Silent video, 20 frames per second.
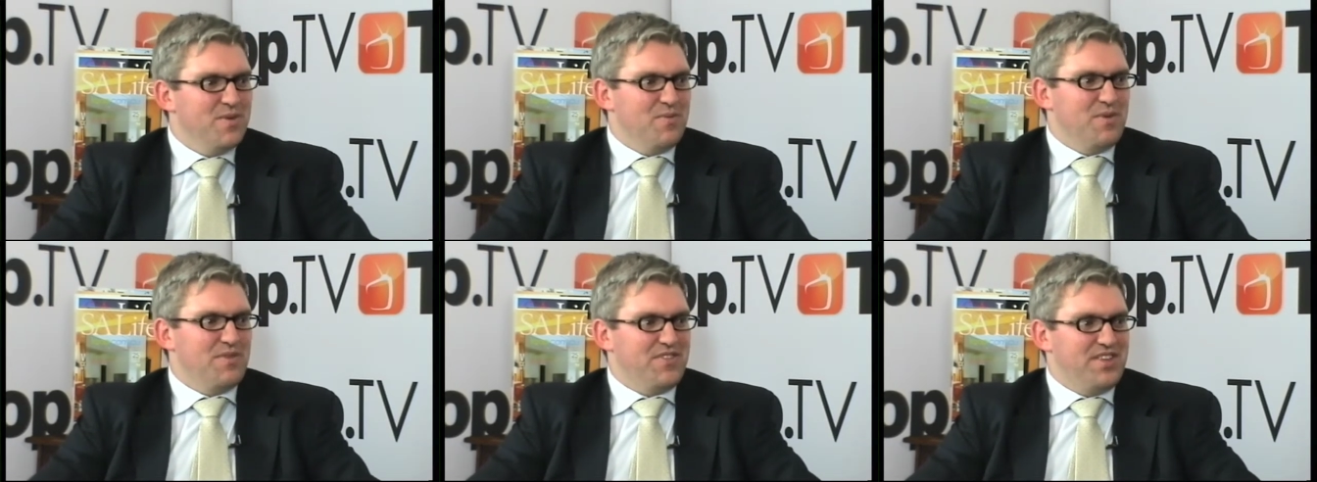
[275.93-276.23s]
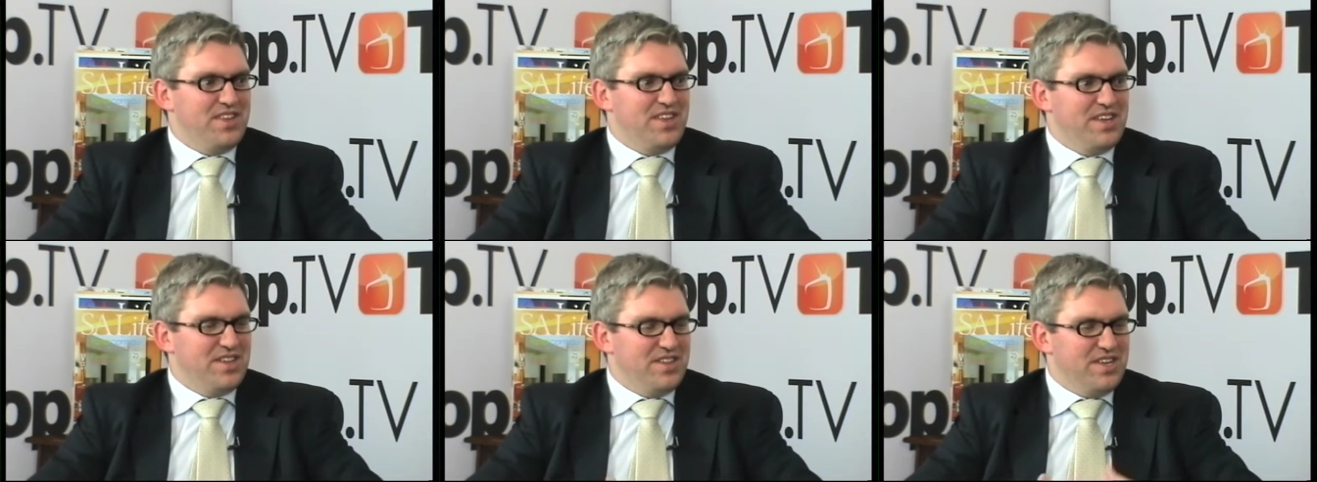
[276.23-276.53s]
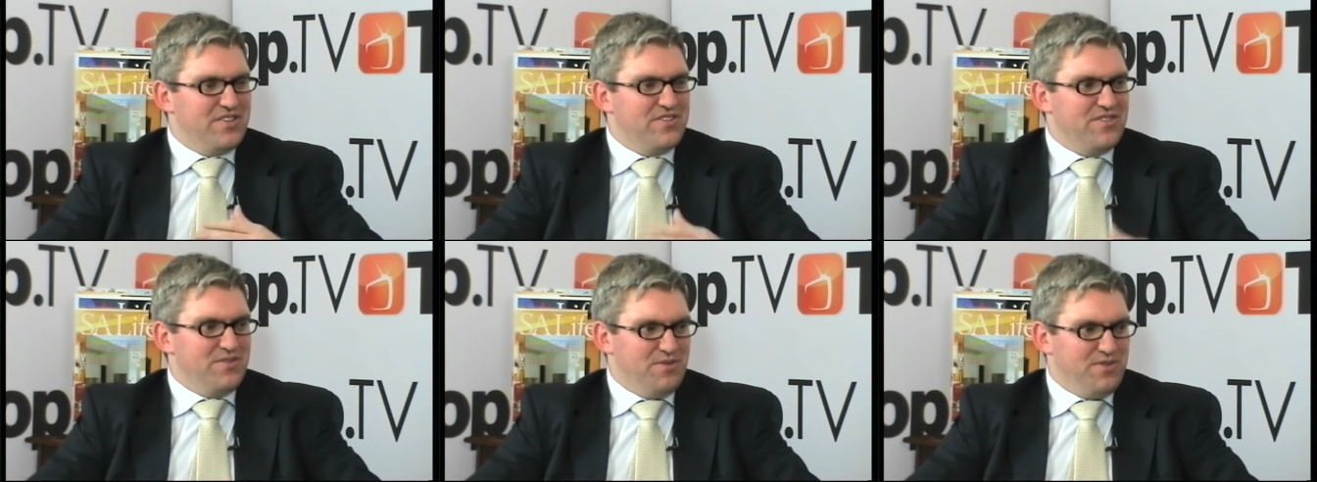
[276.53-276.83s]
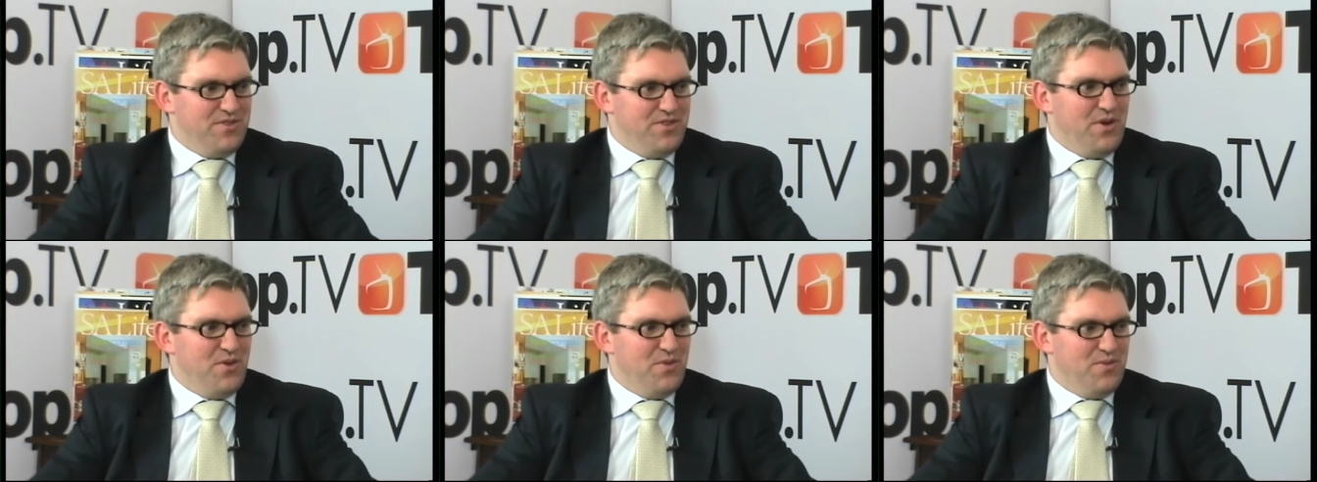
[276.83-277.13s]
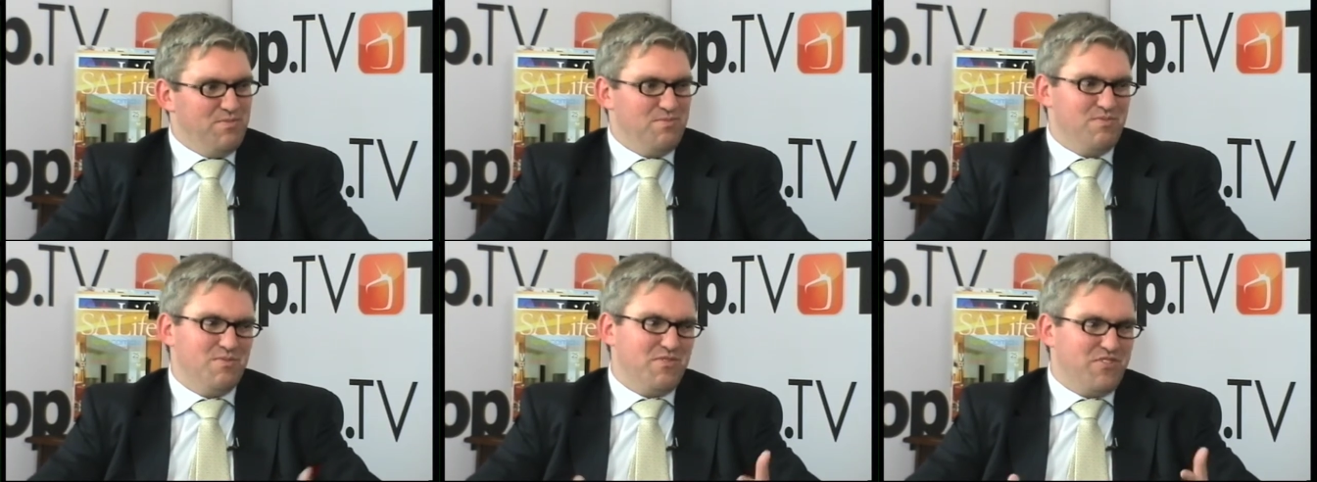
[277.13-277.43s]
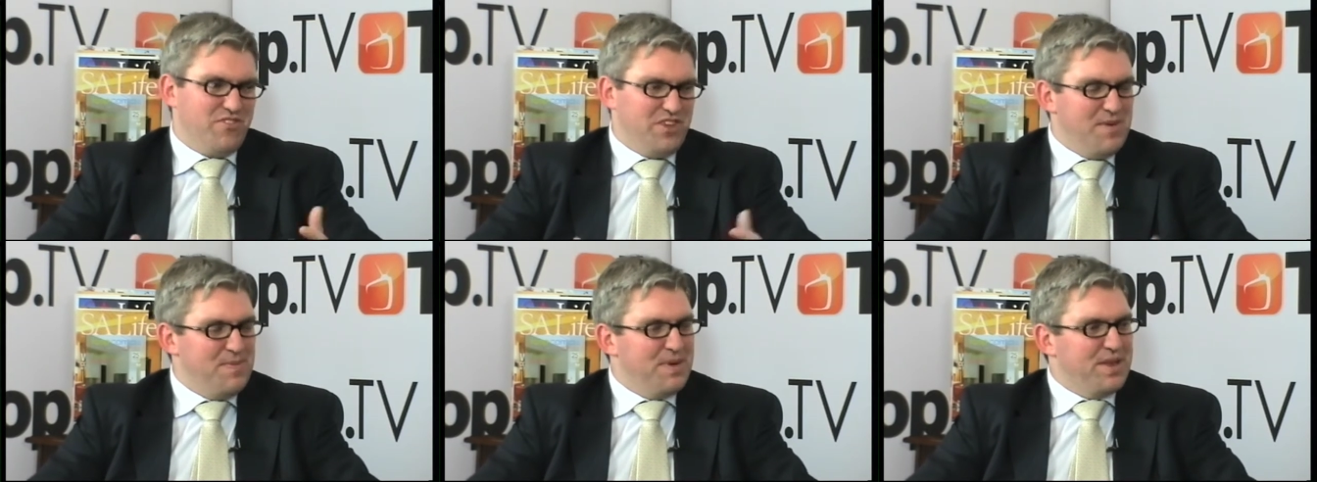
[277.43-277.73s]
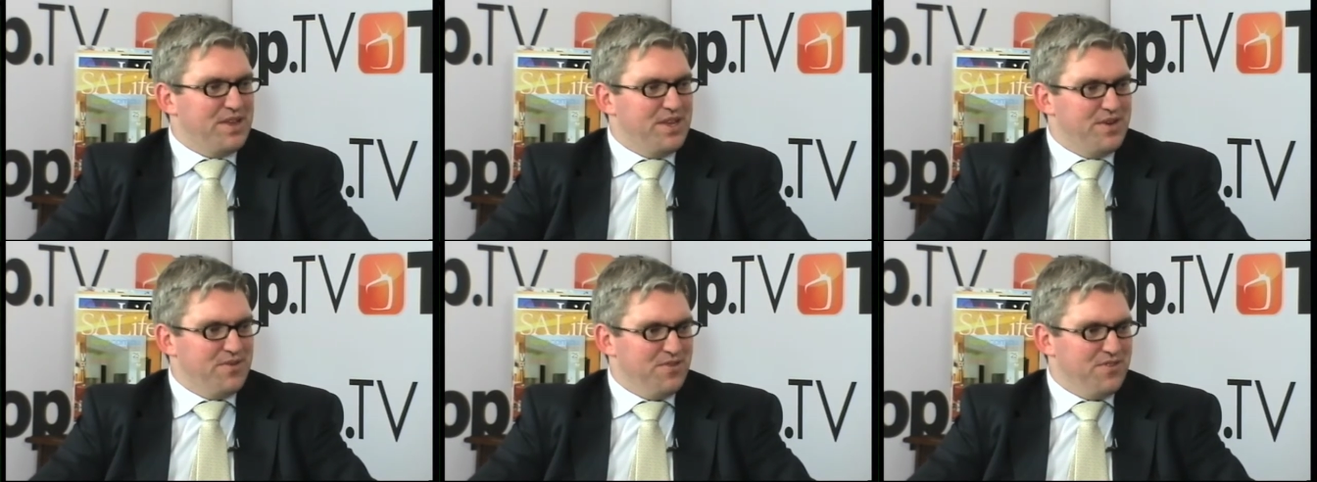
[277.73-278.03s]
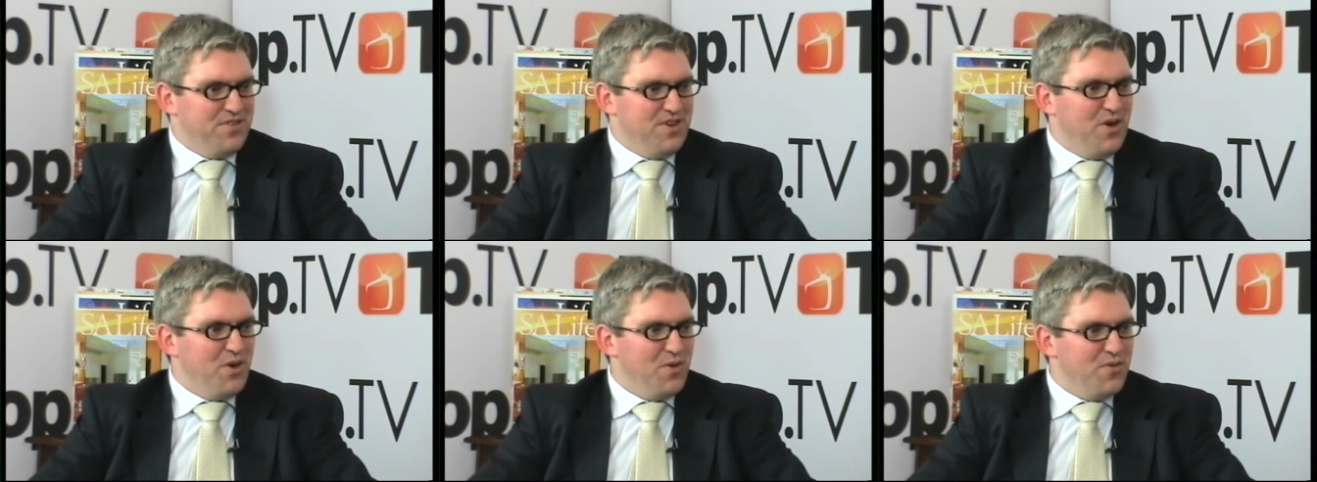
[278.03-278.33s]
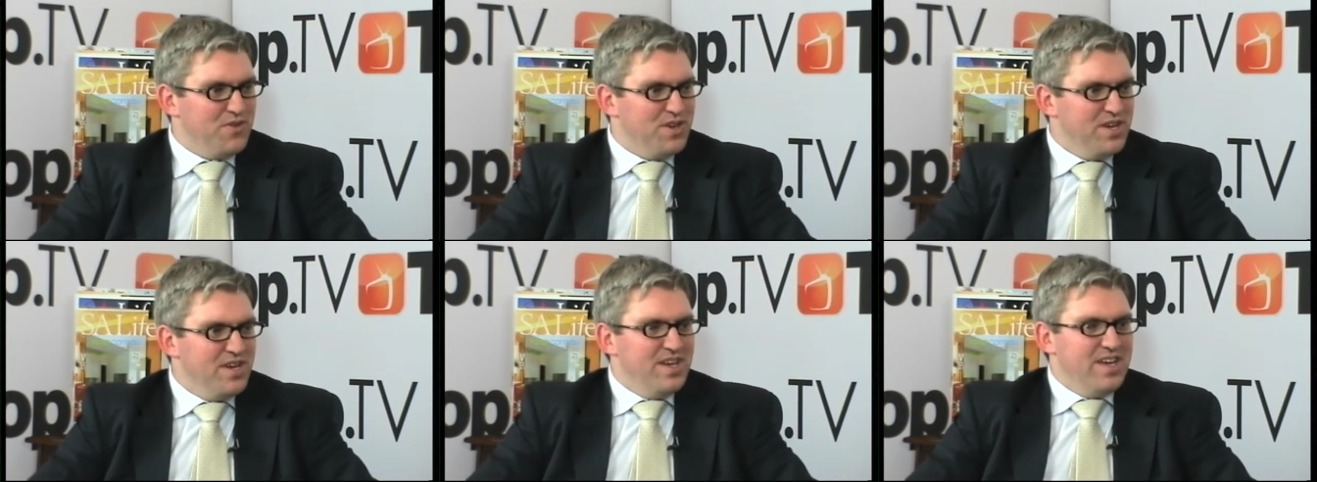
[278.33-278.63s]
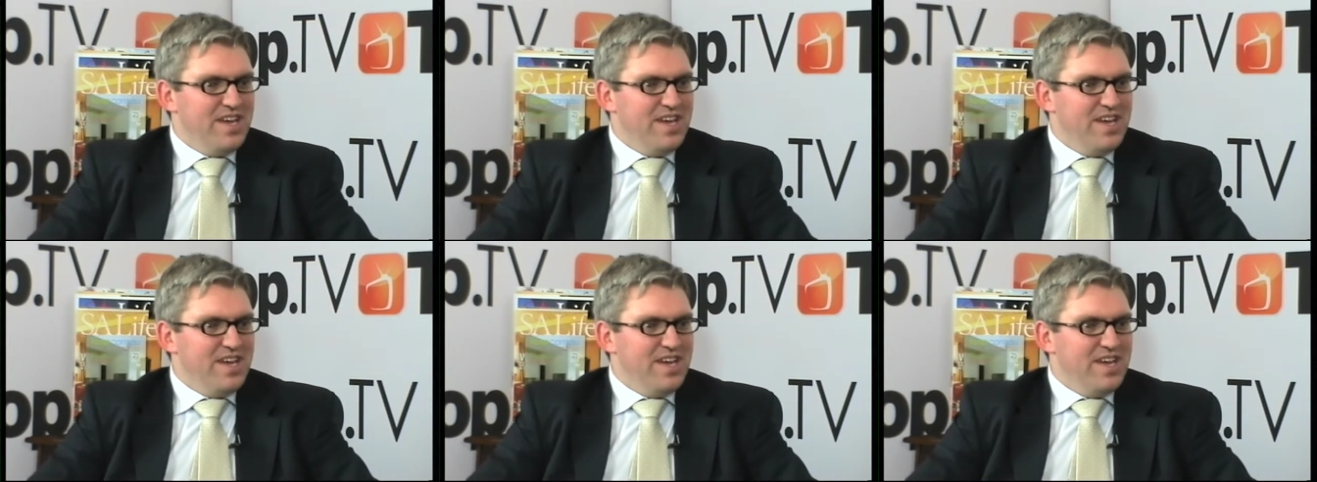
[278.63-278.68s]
we've seen the election result seemingly resolved.